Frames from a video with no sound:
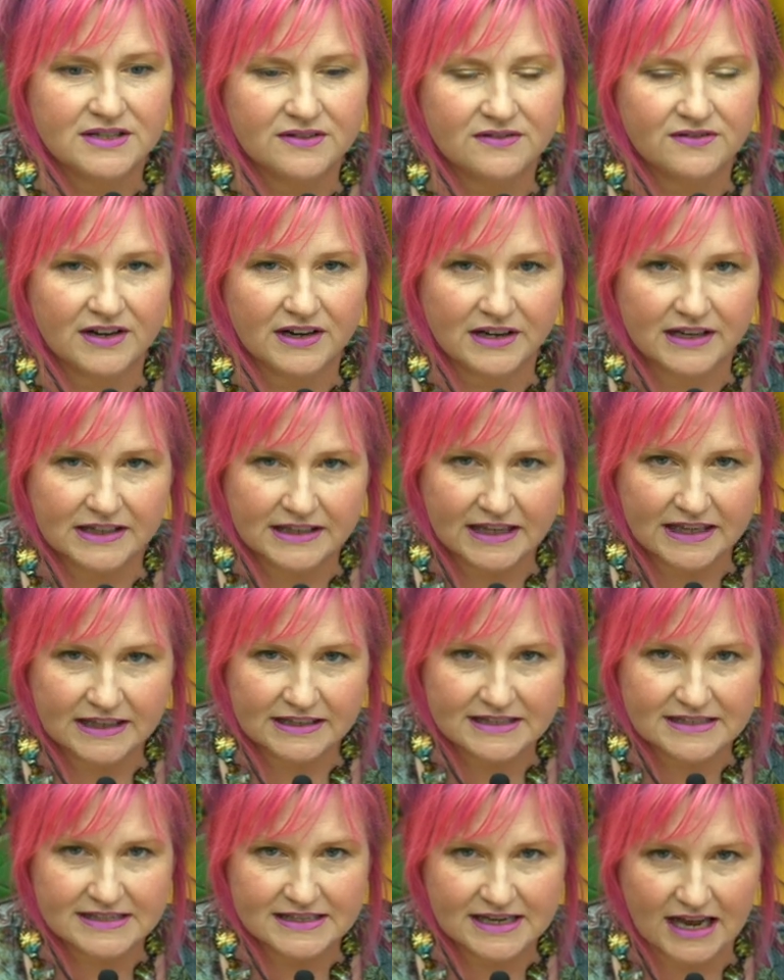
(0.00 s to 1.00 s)
to very
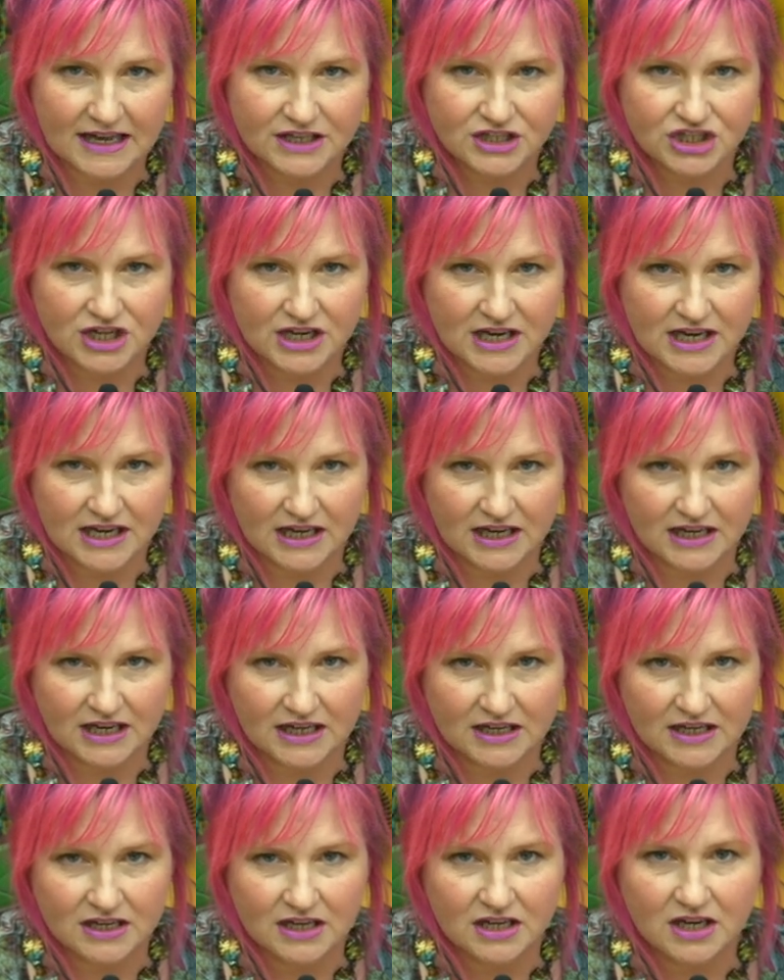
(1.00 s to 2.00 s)
lightly sketch
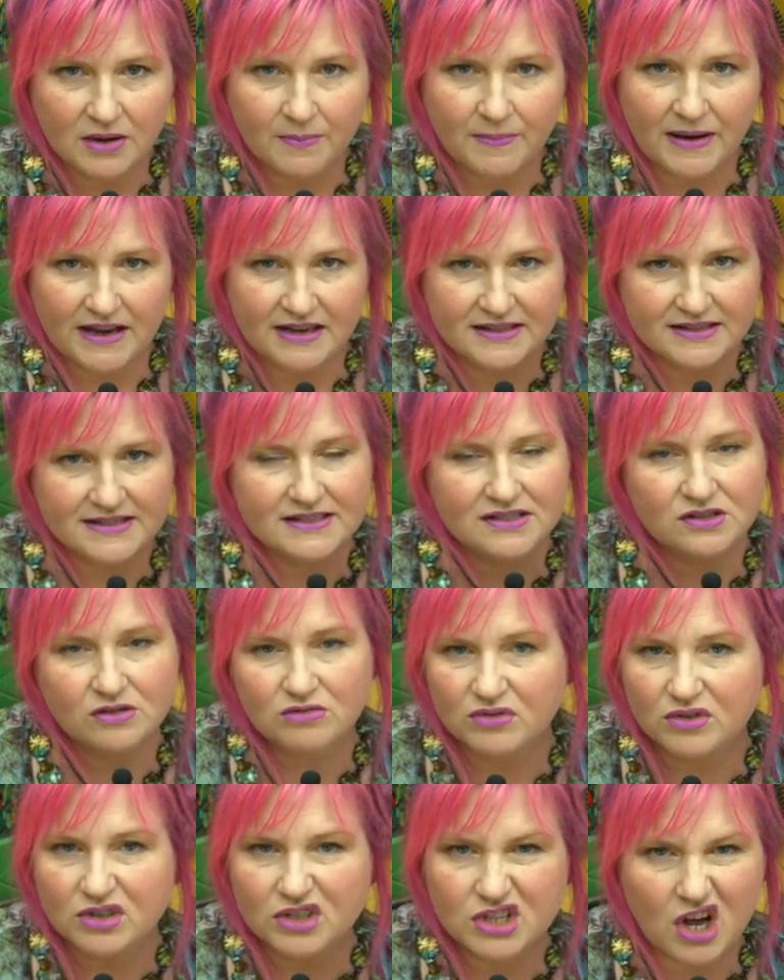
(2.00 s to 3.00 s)
in about a
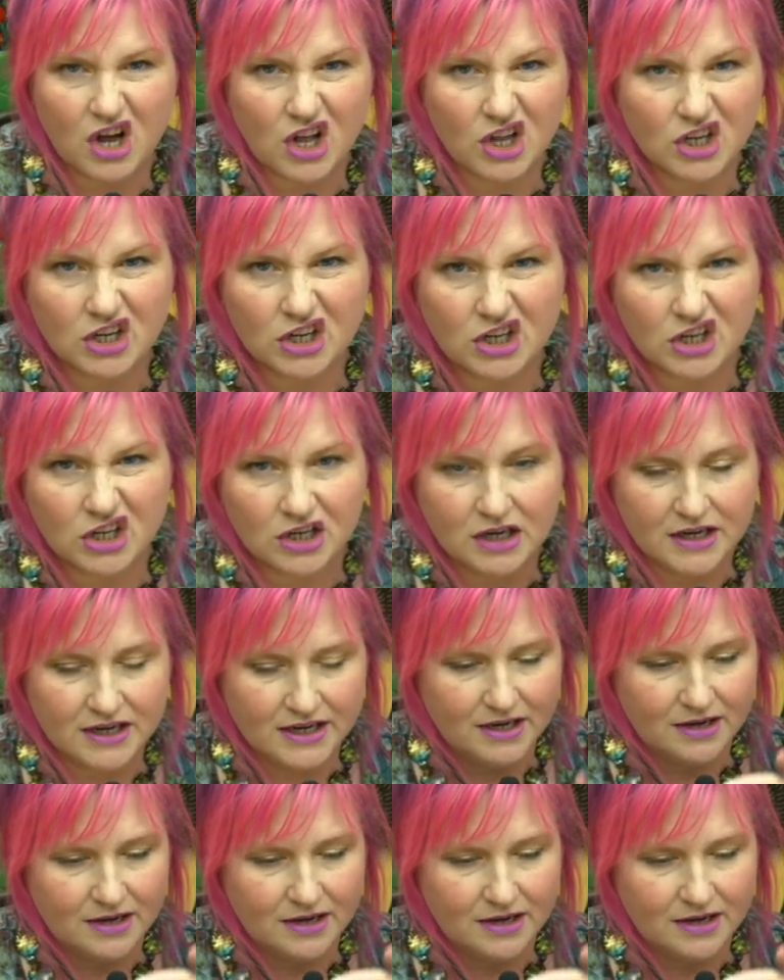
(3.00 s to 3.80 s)
silver dollar,